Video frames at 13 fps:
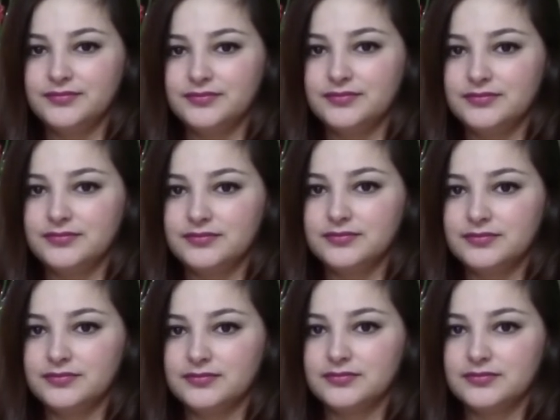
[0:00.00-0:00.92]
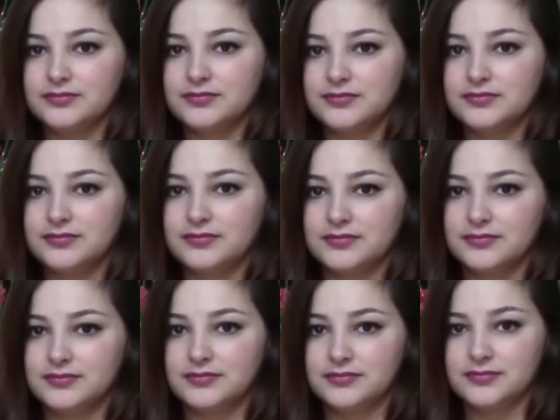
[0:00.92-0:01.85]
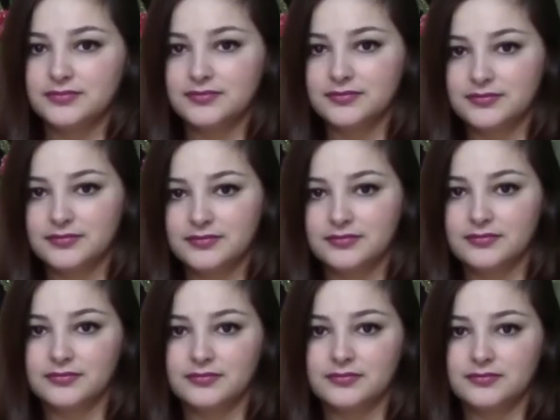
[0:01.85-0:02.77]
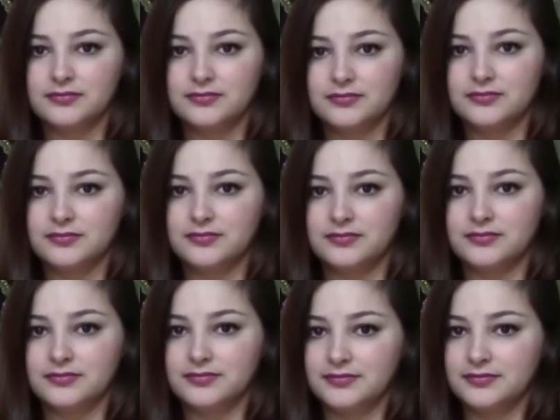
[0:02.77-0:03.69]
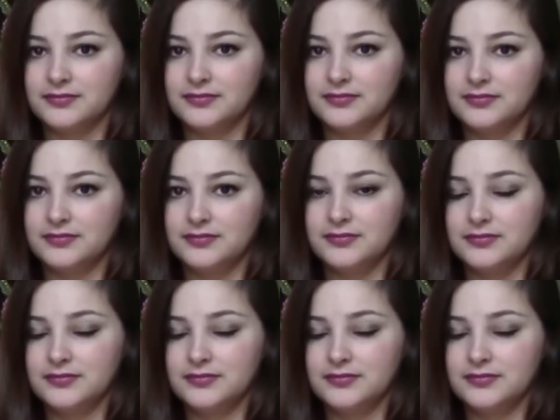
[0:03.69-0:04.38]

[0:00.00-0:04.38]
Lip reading: [no speech]